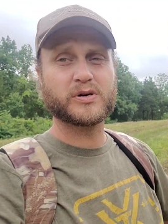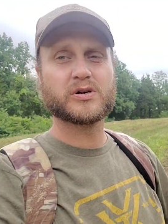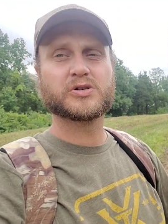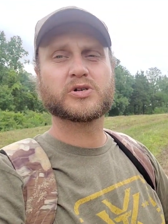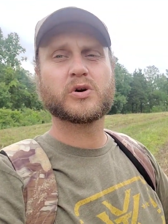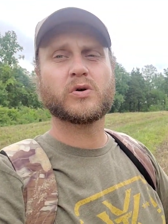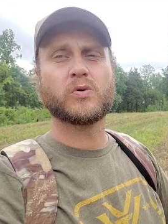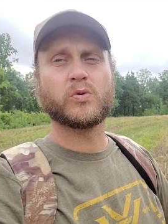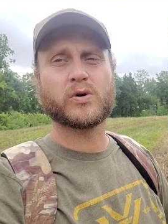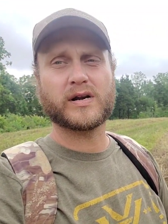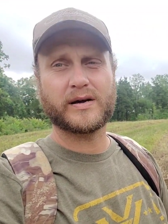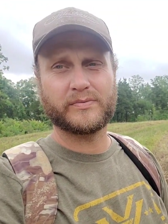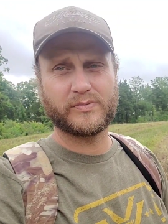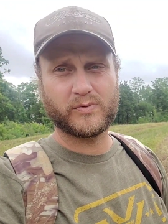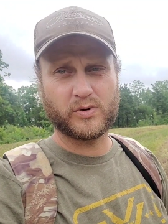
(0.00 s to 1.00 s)
So what
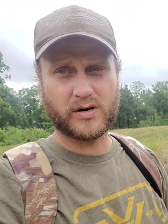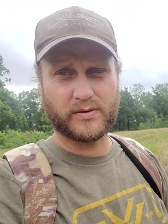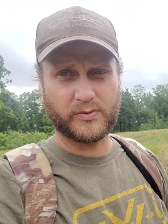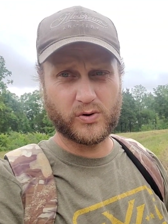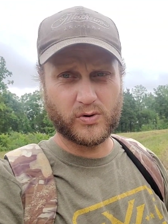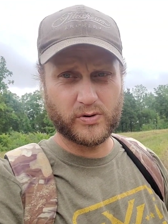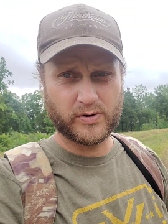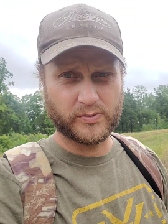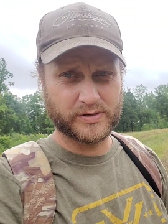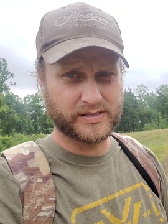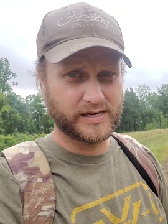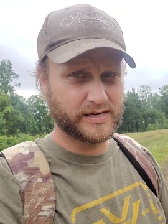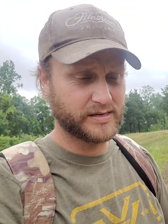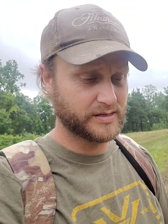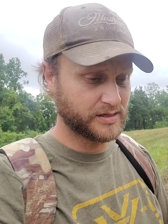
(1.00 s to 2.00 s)
I'm where I'm going with
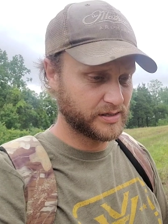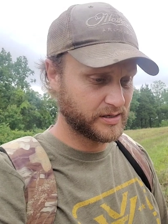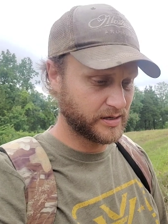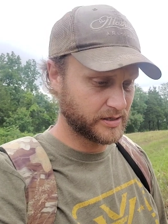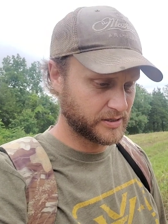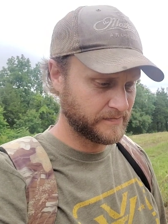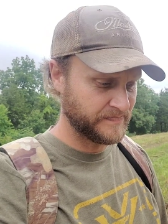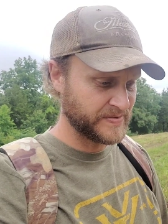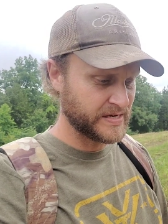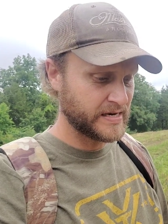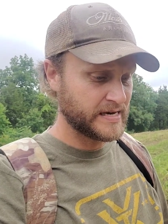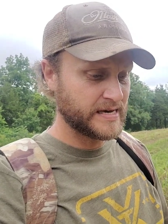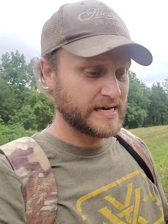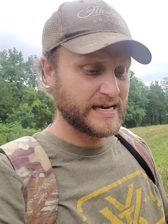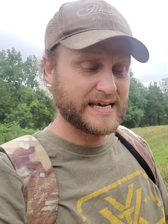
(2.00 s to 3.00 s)
that is this:
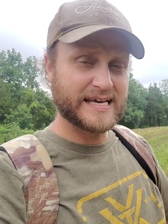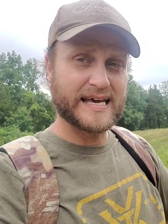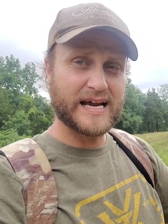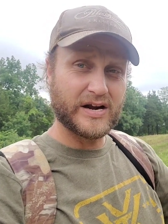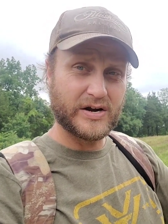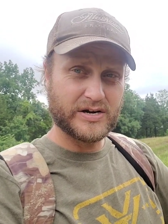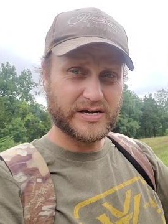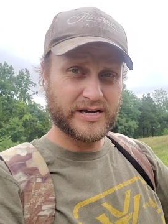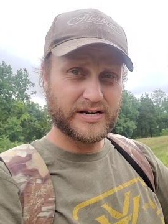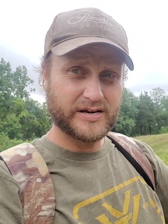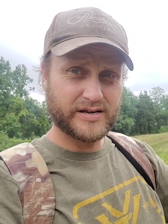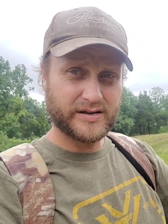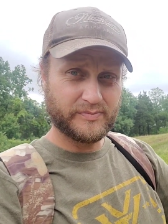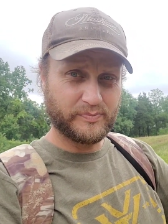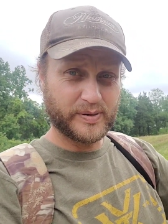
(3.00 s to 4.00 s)
it aerated
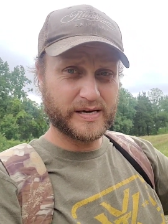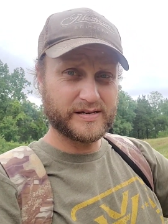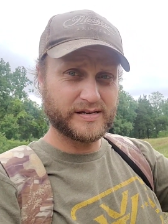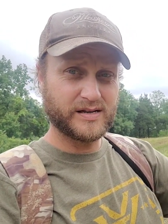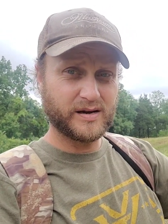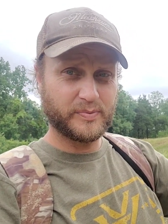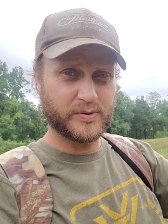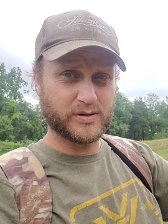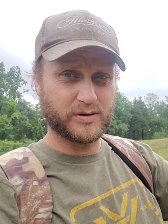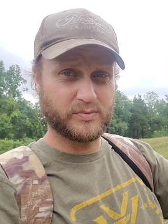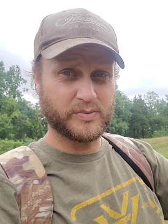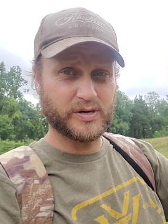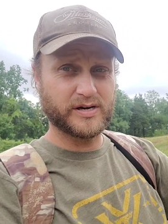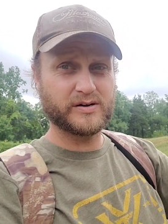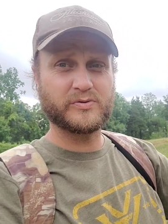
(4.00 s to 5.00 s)
it, picked it up a little
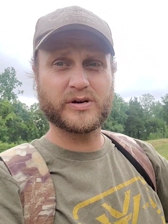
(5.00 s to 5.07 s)
bit.